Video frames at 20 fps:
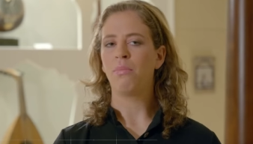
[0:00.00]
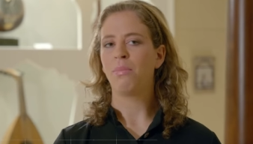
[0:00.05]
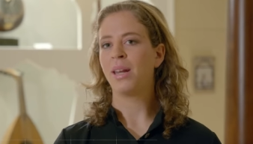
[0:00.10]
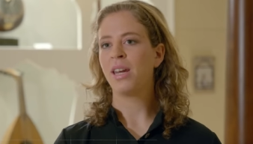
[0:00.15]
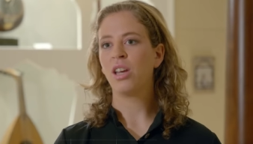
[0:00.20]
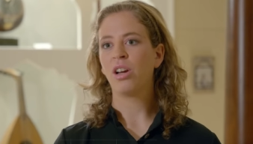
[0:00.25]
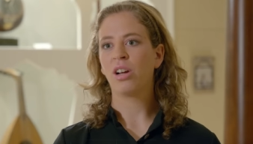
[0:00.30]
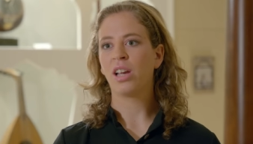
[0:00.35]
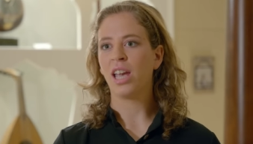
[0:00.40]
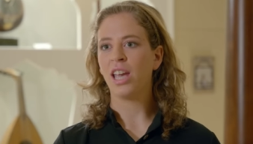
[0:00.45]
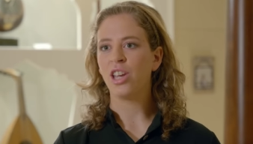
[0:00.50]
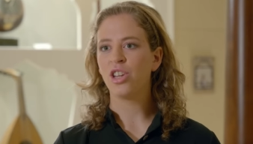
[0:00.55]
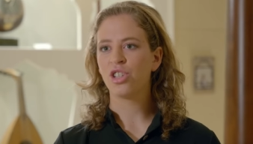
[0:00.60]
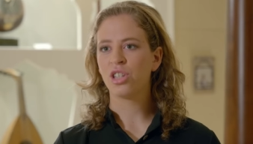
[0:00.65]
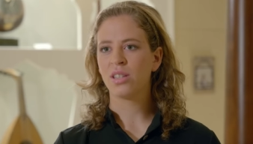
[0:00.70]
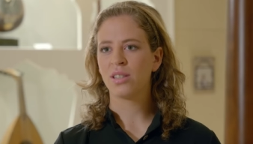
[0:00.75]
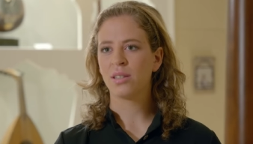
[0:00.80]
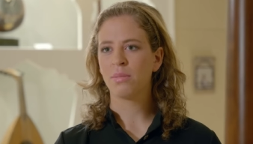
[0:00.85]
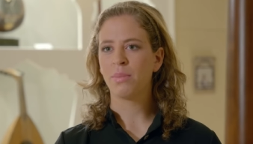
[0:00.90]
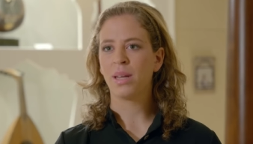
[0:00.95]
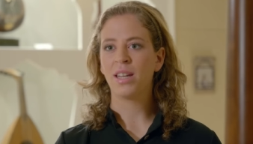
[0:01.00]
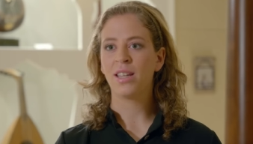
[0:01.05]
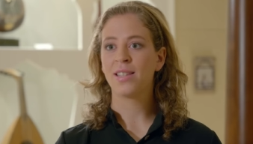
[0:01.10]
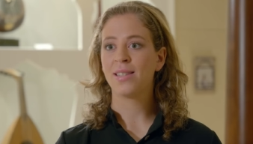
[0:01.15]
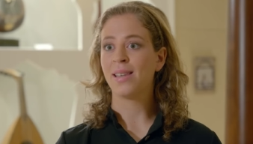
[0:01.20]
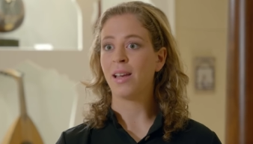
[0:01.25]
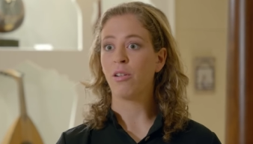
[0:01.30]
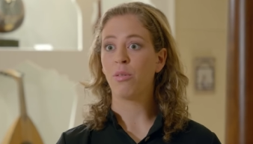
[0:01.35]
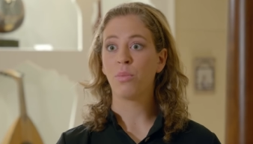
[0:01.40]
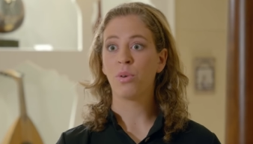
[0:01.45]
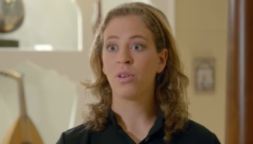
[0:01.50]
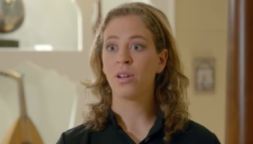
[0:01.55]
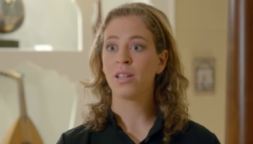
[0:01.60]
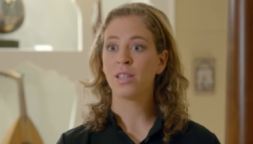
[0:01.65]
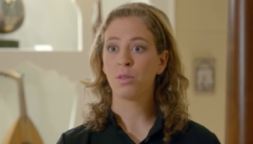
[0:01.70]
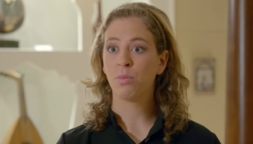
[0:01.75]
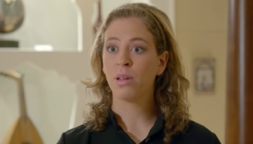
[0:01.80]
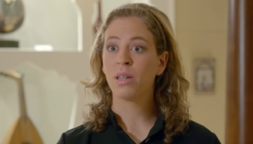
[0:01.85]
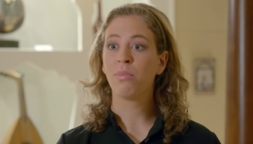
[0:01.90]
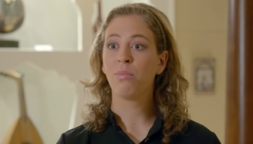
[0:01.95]
on many occasions and many
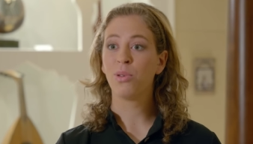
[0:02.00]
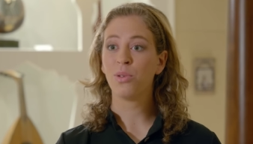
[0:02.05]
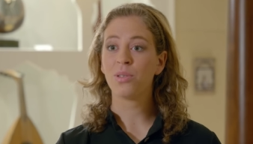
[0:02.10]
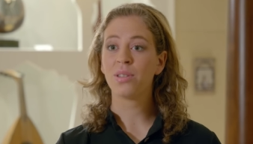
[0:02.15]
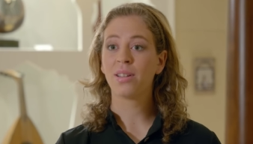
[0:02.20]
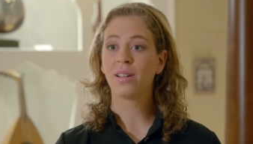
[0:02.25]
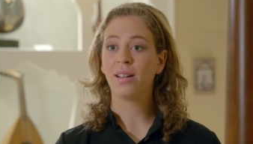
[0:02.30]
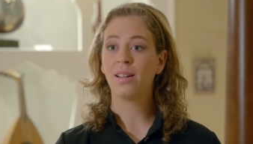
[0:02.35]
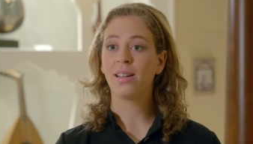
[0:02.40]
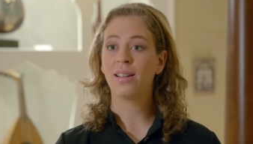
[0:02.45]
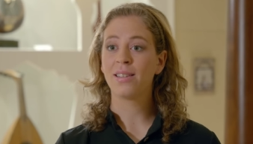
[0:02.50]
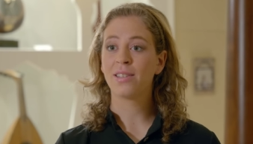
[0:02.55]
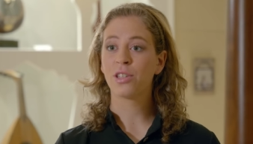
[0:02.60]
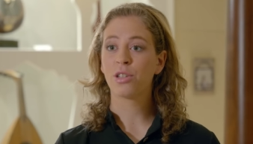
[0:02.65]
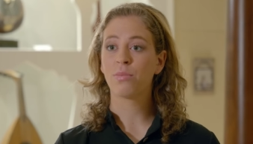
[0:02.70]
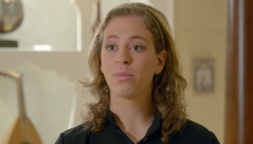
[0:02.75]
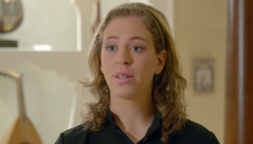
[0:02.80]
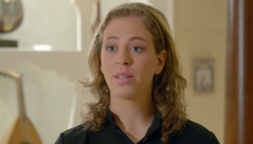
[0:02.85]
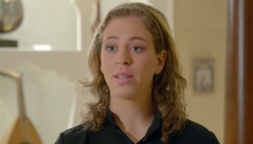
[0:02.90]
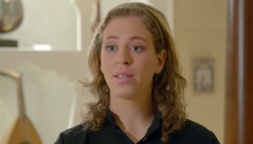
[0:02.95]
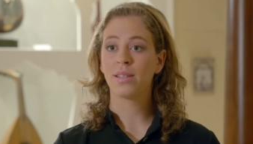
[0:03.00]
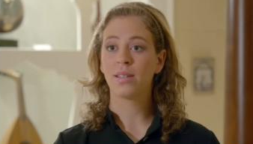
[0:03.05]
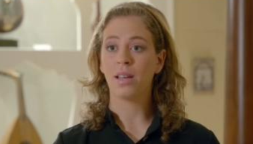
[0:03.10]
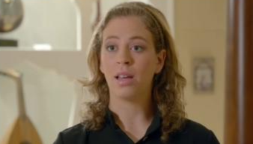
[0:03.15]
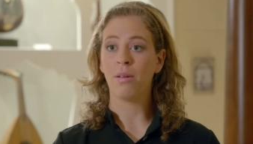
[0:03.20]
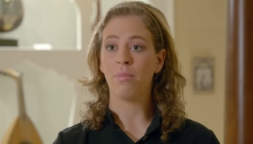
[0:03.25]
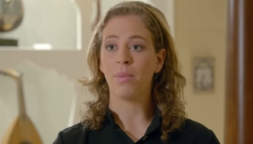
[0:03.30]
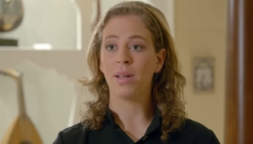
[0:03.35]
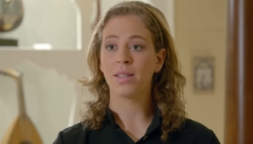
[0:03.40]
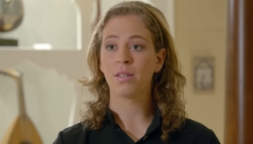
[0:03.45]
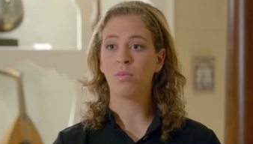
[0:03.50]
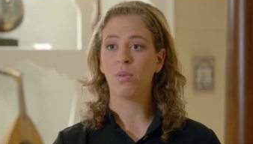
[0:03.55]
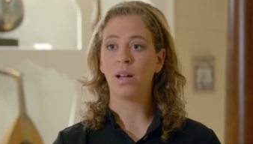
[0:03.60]
ceremonies with musical instruments um, as